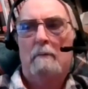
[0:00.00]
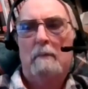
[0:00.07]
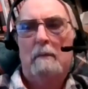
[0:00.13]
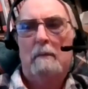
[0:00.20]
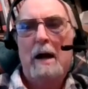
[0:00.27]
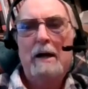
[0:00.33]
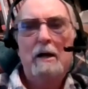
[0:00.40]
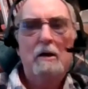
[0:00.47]

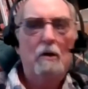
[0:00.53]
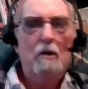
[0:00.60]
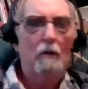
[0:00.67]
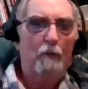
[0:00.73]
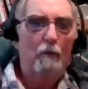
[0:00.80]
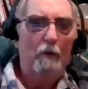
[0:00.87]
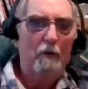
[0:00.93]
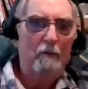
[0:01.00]
I could go
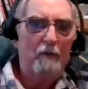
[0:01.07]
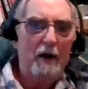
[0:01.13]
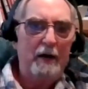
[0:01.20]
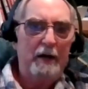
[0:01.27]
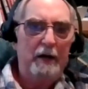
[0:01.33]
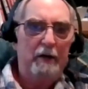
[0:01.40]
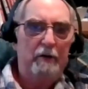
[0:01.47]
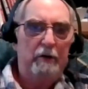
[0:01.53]
further if I
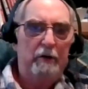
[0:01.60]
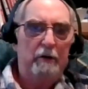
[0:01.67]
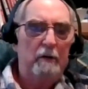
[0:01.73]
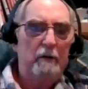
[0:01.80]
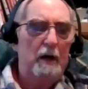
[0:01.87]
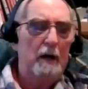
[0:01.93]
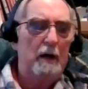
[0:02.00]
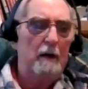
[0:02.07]
needed to.
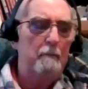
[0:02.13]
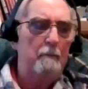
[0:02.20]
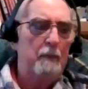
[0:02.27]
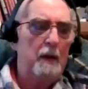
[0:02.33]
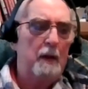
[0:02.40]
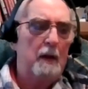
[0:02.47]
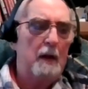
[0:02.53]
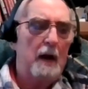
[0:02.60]

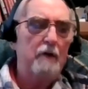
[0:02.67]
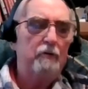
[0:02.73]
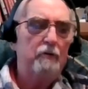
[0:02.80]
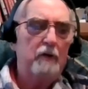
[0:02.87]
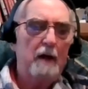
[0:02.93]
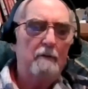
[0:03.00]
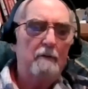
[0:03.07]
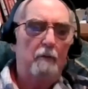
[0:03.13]
I used
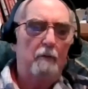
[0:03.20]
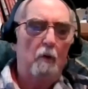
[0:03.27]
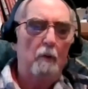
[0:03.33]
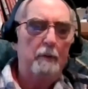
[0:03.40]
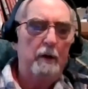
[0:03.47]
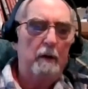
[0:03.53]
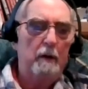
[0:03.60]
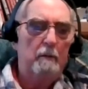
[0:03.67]
to have a
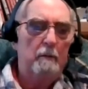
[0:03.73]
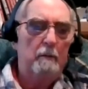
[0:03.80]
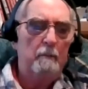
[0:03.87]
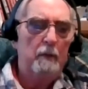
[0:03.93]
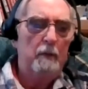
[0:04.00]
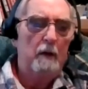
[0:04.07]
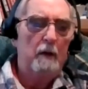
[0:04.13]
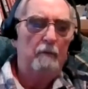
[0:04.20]
phobia
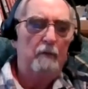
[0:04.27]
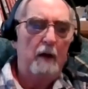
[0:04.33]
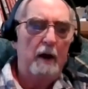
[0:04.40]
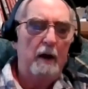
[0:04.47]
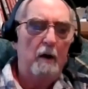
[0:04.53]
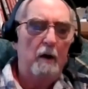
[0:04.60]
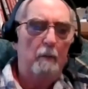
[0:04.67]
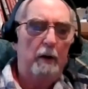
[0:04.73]
of flying
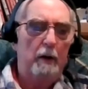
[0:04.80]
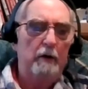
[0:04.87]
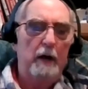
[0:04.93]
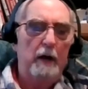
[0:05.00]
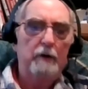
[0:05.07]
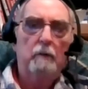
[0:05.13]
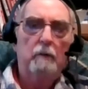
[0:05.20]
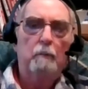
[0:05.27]
an airplane.
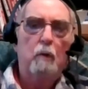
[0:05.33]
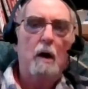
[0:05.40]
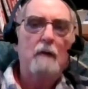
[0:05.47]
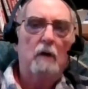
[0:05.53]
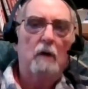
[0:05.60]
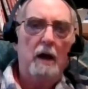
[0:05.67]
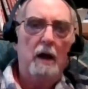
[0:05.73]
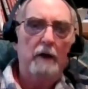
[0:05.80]
I took
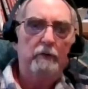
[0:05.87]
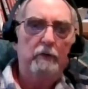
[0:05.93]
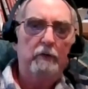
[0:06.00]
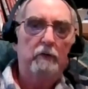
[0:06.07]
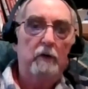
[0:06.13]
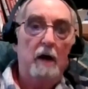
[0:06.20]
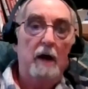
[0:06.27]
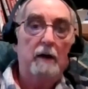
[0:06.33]
private
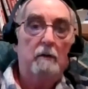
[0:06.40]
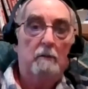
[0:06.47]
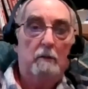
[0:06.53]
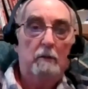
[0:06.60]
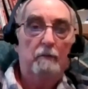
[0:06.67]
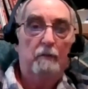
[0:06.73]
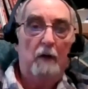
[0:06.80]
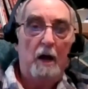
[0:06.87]
license and I
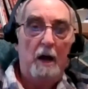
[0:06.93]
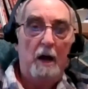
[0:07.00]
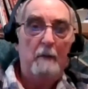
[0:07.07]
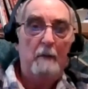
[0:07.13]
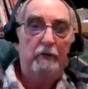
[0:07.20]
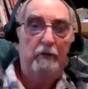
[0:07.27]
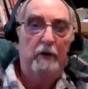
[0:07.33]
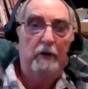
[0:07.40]
could fly
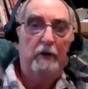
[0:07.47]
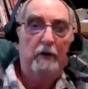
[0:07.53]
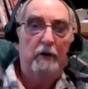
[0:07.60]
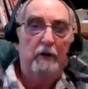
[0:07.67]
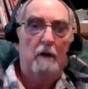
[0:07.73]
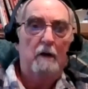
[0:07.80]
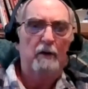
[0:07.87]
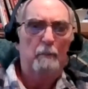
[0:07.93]
myself
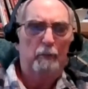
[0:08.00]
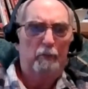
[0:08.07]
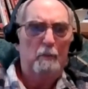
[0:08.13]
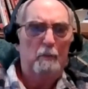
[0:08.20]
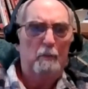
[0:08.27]
in a small